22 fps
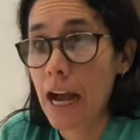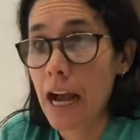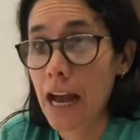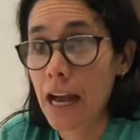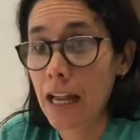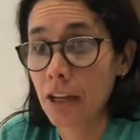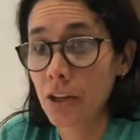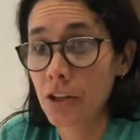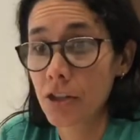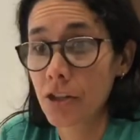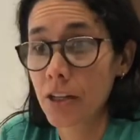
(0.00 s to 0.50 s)

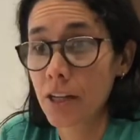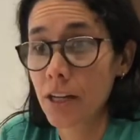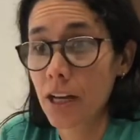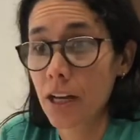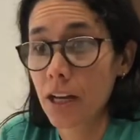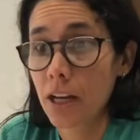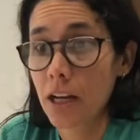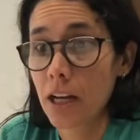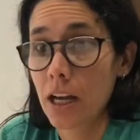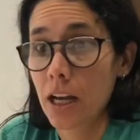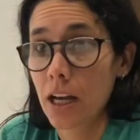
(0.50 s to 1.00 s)
Allergy
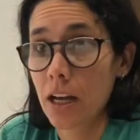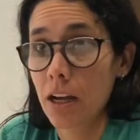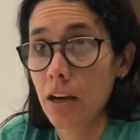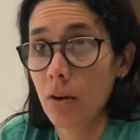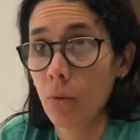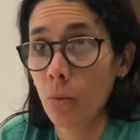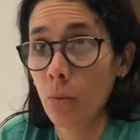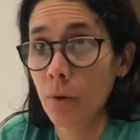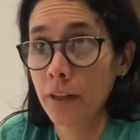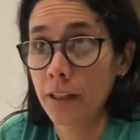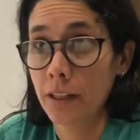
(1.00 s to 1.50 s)

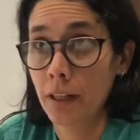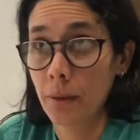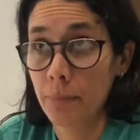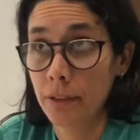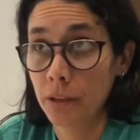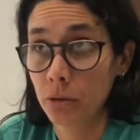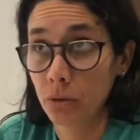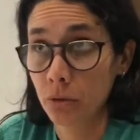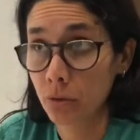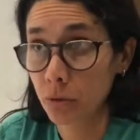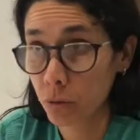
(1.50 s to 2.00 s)
can
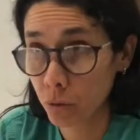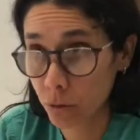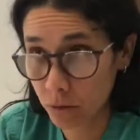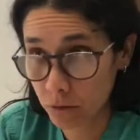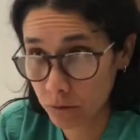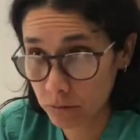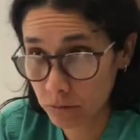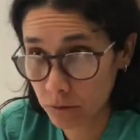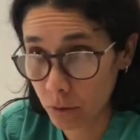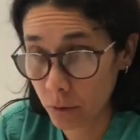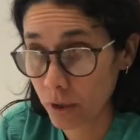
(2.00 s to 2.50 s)
be to
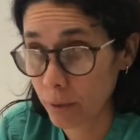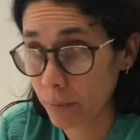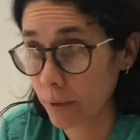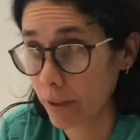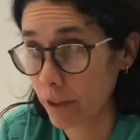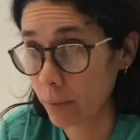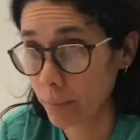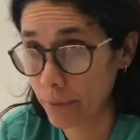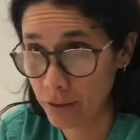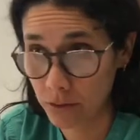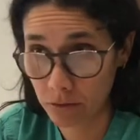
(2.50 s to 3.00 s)
food or
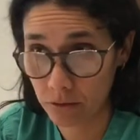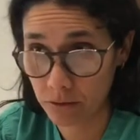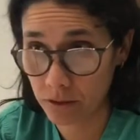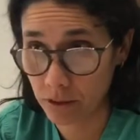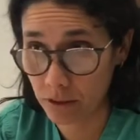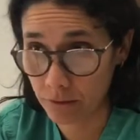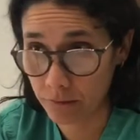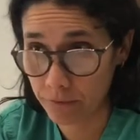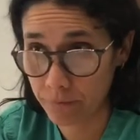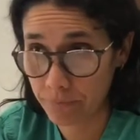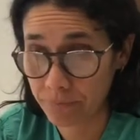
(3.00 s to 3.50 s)
environmental
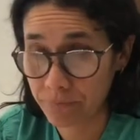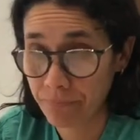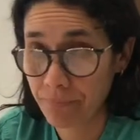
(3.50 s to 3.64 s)
stuff.